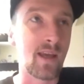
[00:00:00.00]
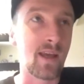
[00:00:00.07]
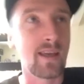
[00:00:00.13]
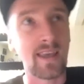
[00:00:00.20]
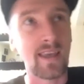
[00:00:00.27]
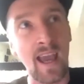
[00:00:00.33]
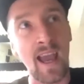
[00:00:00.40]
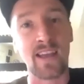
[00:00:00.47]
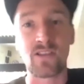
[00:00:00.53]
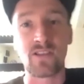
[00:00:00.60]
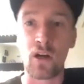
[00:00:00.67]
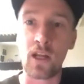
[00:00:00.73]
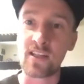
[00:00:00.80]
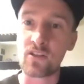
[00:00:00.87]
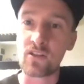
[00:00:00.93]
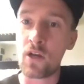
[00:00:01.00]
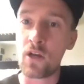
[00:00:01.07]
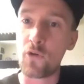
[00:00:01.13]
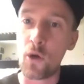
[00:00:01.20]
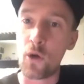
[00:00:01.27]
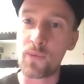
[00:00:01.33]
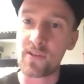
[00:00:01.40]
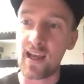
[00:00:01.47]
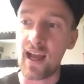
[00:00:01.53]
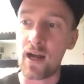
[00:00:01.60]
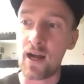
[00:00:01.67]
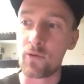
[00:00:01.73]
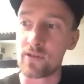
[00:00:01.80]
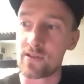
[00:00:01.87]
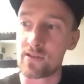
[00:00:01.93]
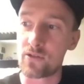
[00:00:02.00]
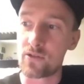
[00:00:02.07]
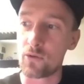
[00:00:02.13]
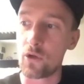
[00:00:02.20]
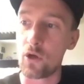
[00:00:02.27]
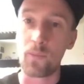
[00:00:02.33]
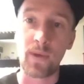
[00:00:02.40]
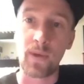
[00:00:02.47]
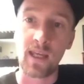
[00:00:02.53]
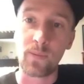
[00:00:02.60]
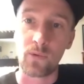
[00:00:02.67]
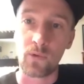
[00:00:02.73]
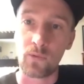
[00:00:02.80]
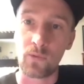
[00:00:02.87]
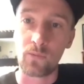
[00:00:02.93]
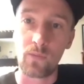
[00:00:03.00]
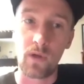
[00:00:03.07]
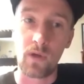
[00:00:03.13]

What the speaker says: It's kind of opposite hours to a lot of people.